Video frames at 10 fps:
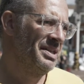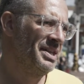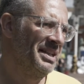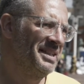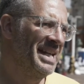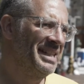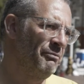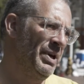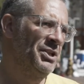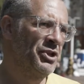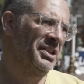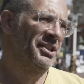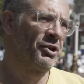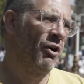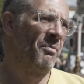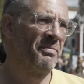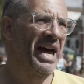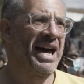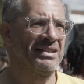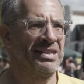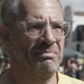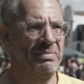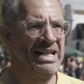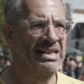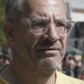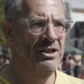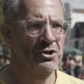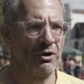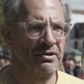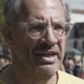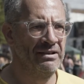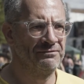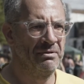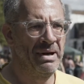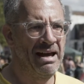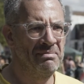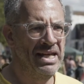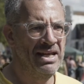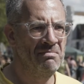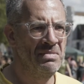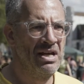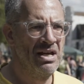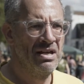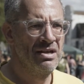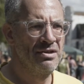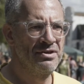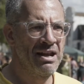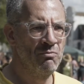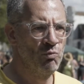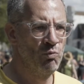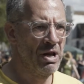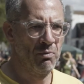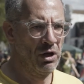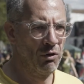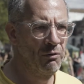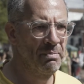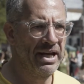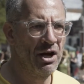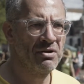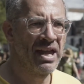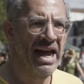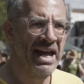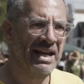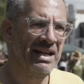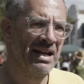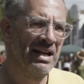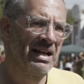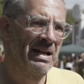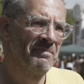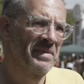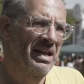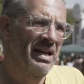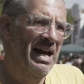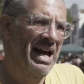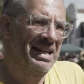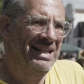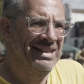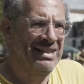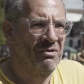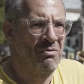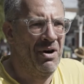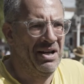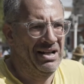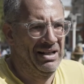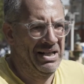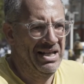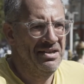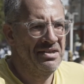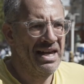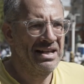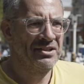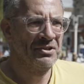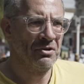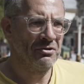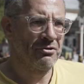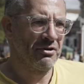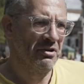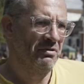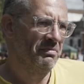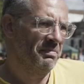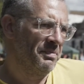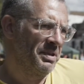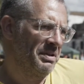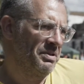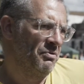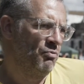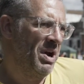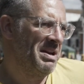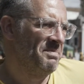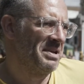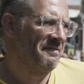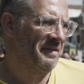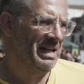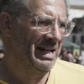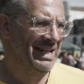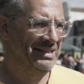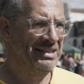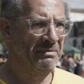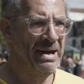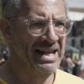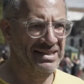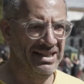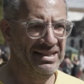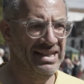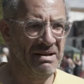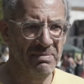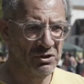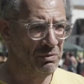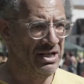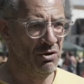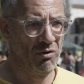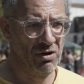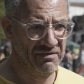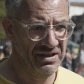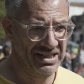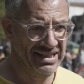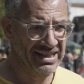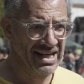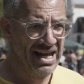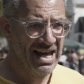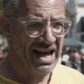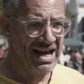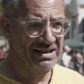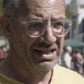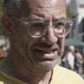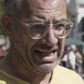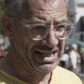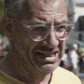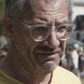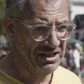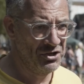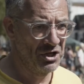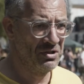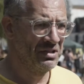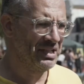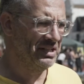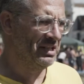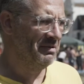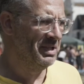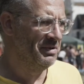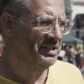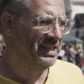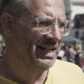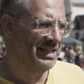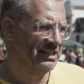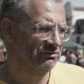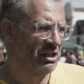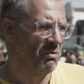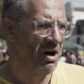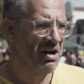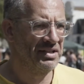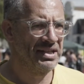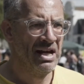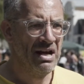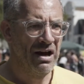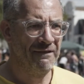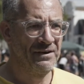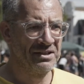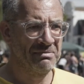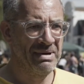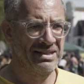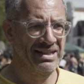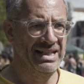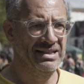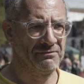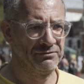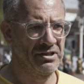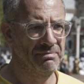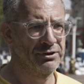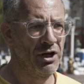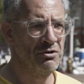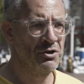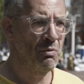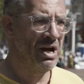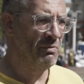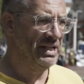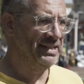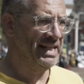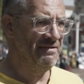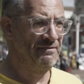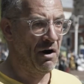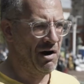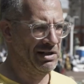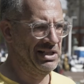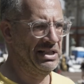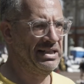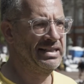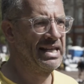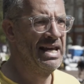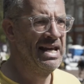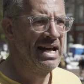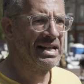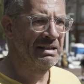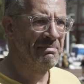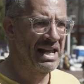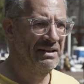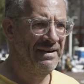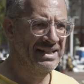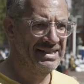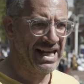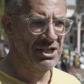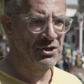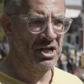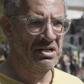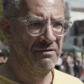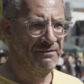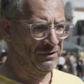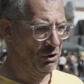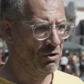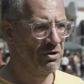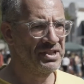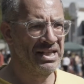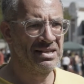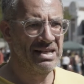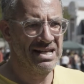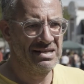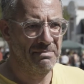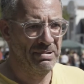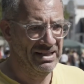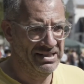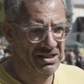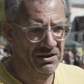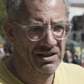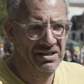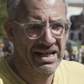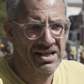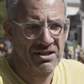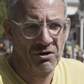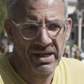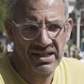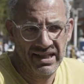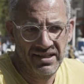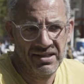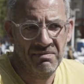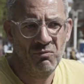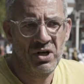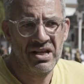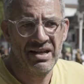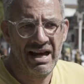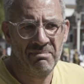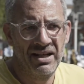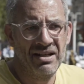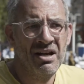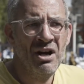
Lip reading: that says if we just stop that individual thing from happening, then we will all be okay. And it's quite clear that that's not true. The web of interdependency between all of us as individuals, as communities, it requires a fundamentally different approach where we see violence as a manifestation of flaws in the political and economic system we inhabit.